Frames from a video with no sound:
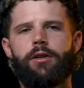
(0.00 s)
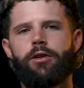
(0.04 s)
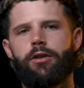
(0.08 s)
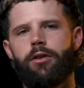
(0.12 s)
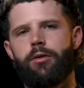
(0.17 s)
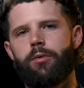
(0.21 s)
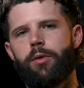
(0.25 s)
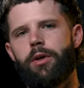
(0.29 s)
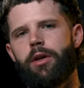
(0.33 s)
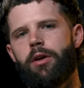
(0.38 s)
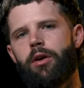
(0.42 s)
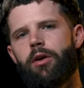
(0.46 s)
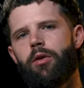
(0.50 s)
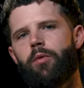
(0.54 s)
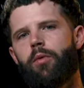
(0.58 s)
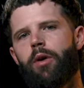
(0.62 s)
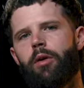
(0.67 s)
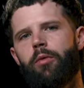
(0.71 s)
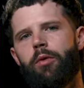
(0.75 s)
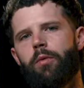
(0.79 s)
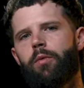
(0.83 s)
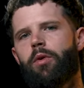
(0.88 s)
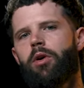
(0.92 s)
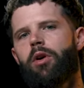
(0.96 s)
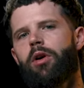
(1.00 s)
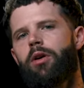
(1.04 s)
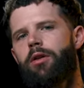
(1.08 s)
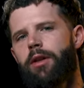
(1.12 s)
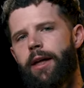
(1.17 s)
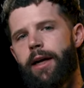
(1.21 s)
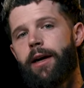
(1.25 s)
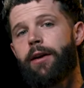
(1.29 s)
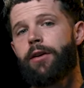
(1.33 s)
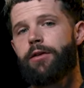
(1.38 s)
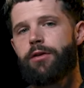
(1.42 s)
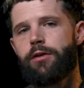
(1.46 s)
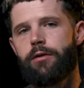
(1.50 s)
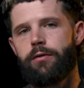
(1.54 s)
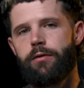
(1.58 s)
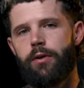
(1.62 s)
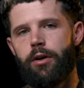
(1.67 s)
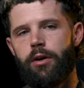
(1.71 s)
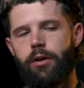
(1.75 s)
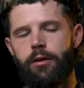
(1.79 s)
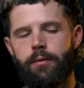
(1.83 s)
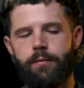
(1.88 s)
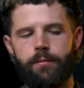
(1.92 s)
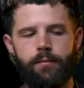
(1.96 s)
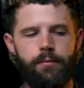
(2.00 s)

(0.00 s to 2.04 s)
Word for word: so that we know where we want our layers to fall.